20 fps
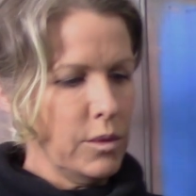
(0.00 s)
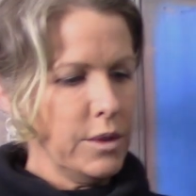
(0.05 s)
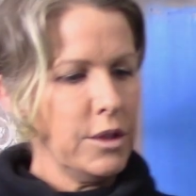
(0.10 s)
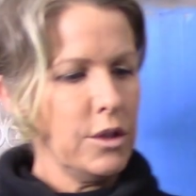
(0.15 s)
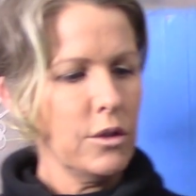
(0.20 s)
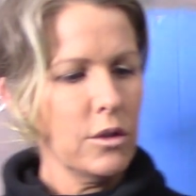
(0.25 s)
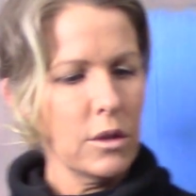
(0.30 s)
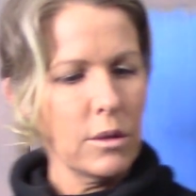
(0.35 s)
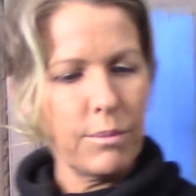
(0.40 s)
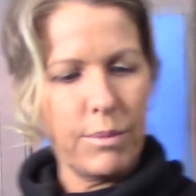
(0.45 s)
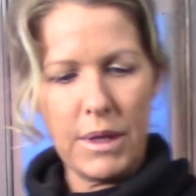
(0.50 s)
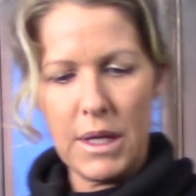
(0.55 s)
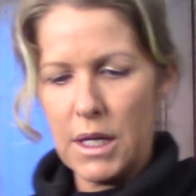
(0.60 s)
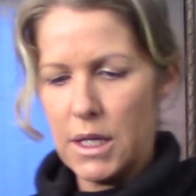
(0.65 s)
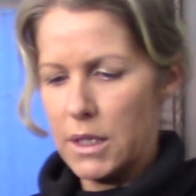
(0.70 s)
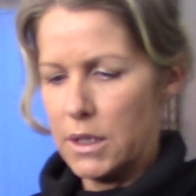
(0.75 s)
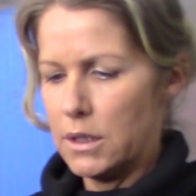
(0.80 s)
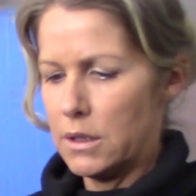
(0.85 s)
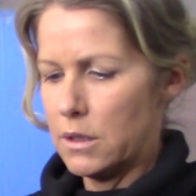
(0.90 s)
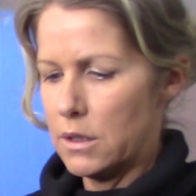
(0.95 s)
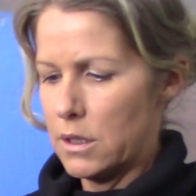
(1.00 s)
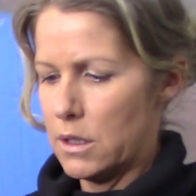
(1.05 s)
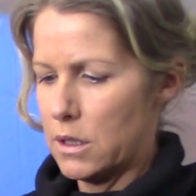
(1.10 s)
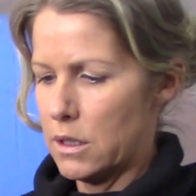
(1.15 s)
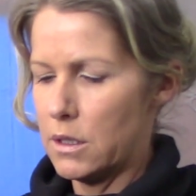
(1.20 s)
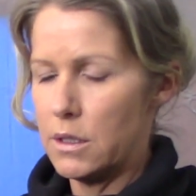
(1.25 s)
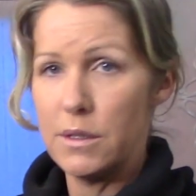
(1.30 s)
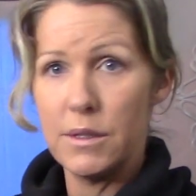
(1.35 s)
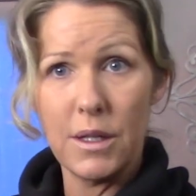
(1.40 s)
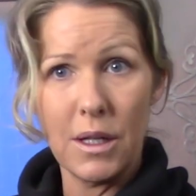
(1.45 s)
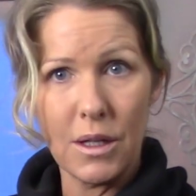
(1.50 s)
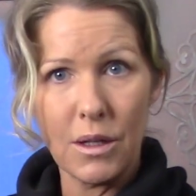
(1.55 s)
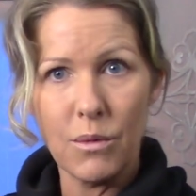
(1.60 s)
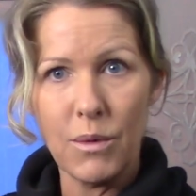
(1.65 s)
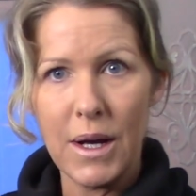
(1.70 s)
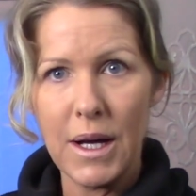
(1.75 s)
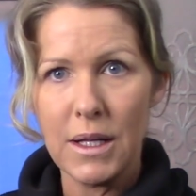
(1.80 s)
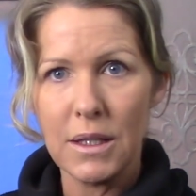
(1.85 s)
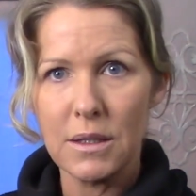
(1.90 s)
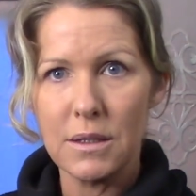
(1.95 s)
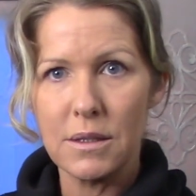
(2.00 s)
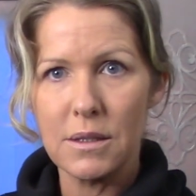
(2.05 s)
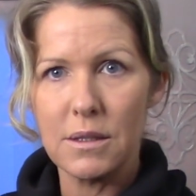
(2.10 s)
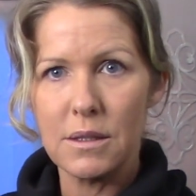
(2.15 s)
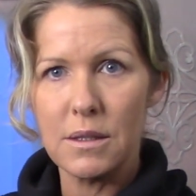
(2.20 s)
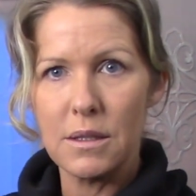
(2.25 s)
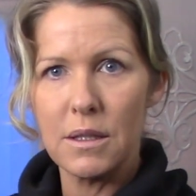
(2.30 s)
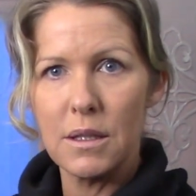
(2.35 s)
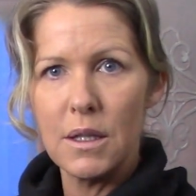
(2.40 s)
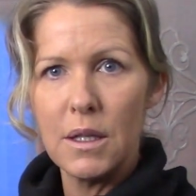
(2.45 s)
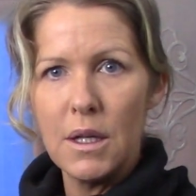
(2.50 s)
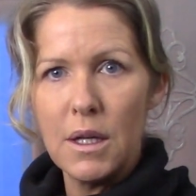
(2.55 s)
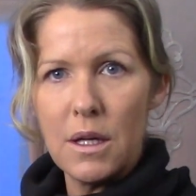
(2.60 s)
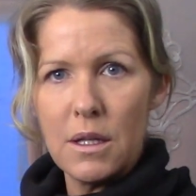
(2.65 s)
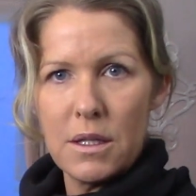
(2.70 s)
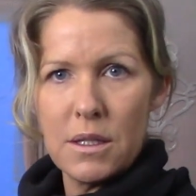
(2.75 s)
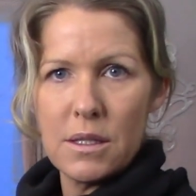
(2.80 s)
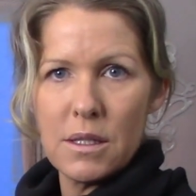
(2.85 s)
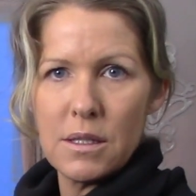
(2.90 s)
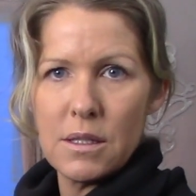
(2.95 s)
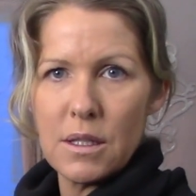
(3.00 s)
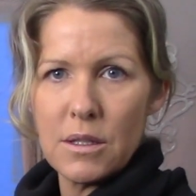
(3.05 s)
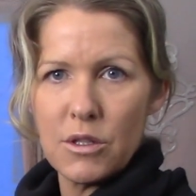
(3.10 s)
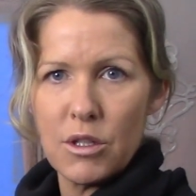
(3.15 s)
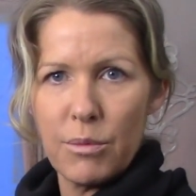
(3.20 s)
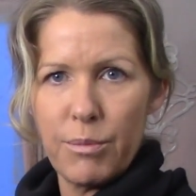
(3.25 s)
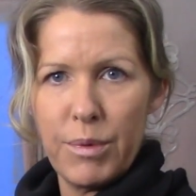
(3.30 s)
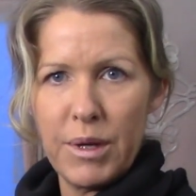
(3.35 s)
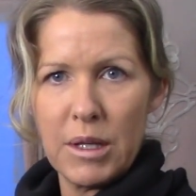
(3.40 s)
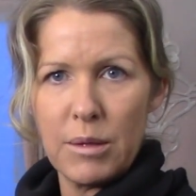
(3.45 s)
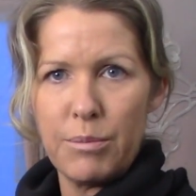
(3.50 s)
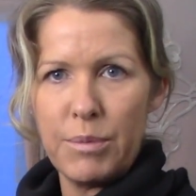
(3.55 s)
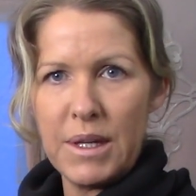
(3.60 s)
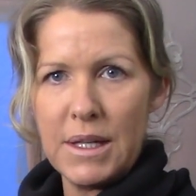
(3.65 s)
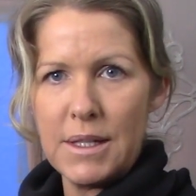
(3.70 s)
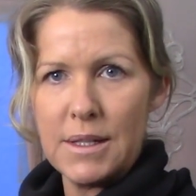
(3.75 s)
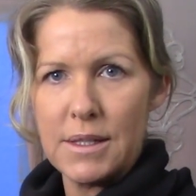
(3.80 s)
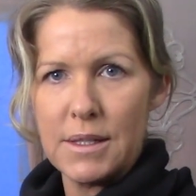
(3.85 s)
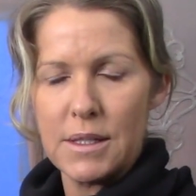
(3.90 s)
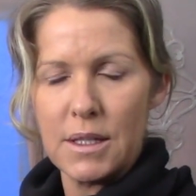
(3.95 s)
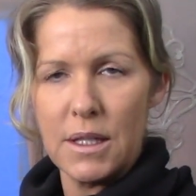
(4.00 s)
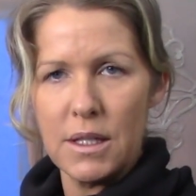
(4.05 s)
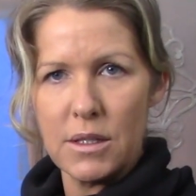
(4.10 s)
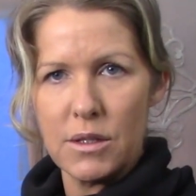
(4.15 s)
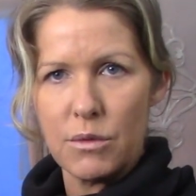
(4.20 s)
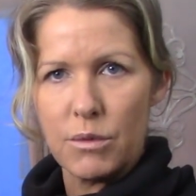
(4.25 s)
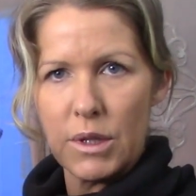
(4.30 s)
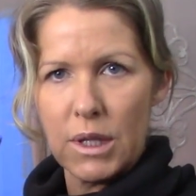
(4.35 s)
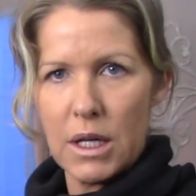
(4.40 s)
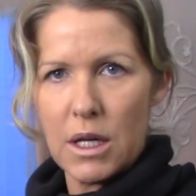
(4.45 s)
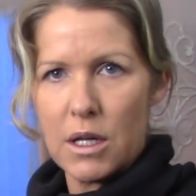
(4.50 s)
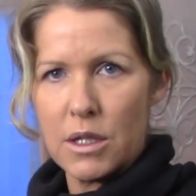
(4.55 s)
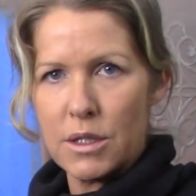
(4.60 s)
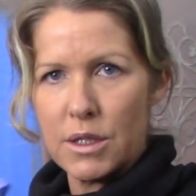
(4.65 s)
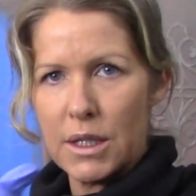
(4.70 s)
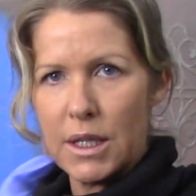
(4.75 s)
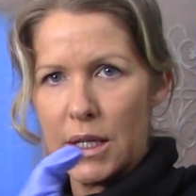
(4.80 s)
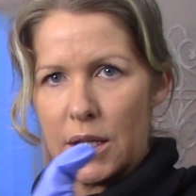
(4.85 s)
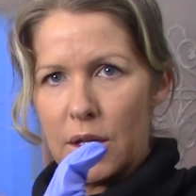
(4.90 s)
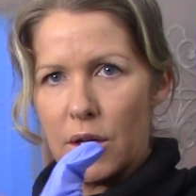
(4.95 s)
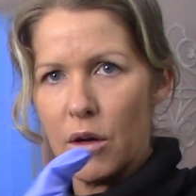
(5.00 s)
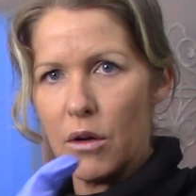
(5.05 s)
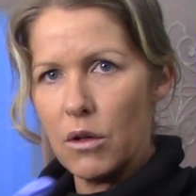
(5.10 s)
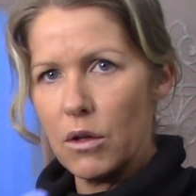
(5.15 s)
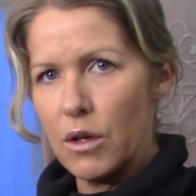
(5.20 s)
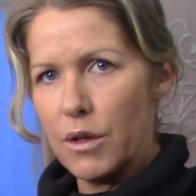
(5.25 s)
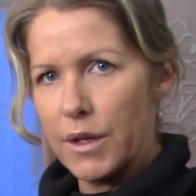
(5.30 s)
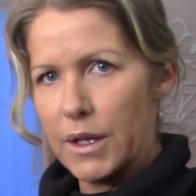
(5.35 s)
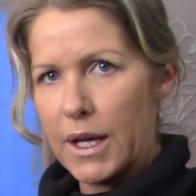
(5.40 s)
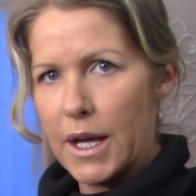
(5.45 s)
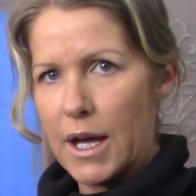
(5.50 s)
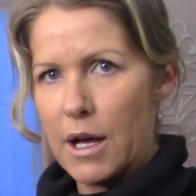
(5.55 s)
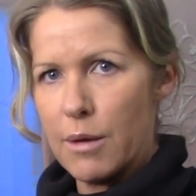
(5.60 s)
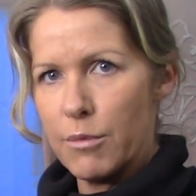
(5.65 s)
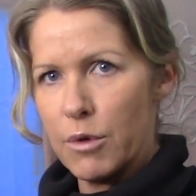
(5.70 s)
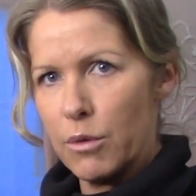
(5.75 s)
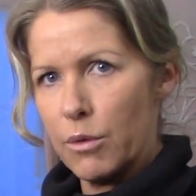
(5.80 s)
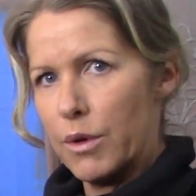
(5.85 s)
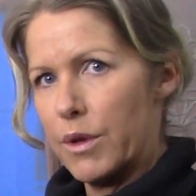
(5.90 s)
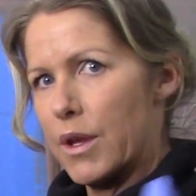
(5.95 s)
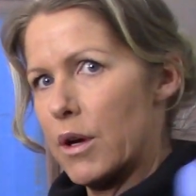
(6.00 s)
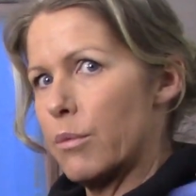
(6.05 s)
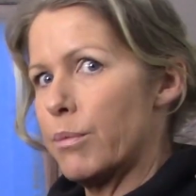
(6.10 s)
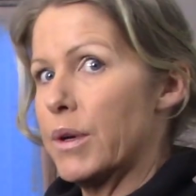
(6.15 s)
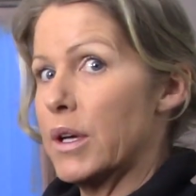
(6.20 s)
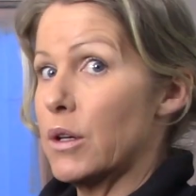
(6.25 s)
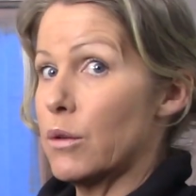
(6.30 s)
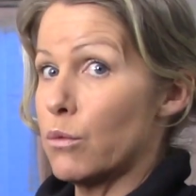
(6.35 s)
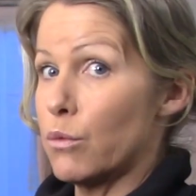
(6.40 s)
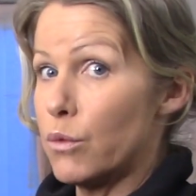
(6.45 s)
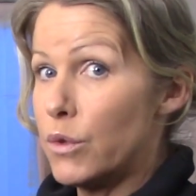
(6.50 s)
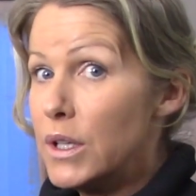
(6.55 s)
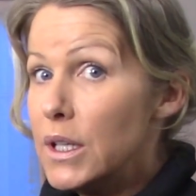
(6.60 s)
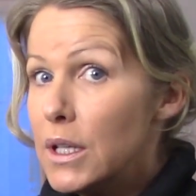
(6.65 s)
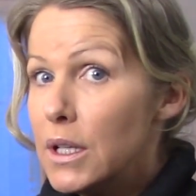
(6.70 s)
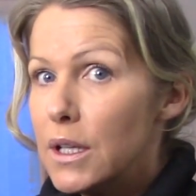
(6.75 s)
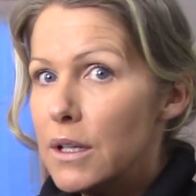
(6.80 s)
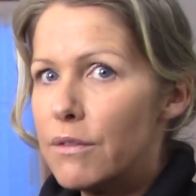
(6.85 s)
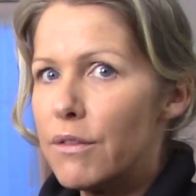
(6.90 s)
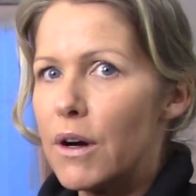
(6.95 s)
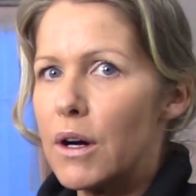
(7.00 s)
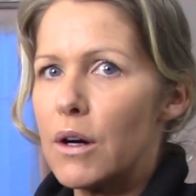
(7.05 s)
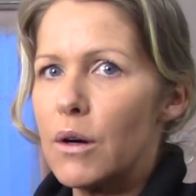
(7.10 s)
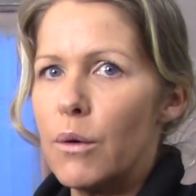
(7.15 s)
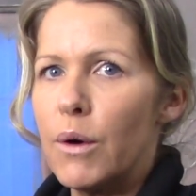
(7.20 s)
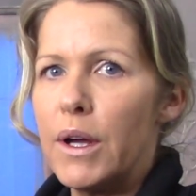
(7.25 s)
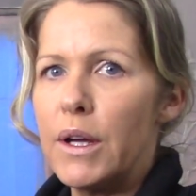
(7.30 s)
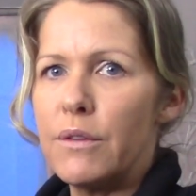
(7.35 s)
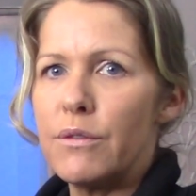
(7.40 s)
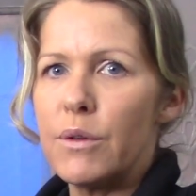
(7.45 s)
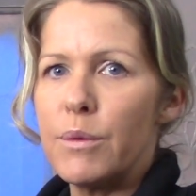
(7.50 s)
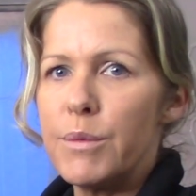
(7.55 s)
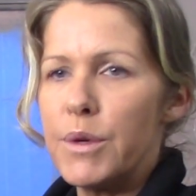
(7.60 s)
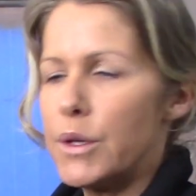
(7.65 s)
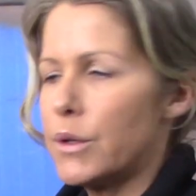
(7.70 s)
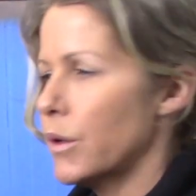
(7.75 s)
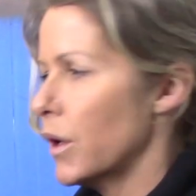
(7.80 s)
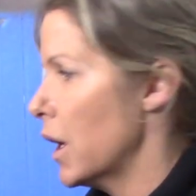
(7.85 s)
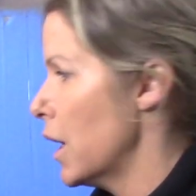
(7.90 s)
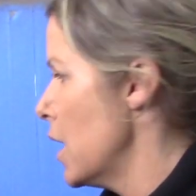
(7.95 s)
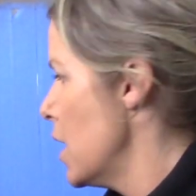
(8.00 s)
when you're applying dark wax, this is such a big piece, it's really hard to get it all on the camera without being really far away from you.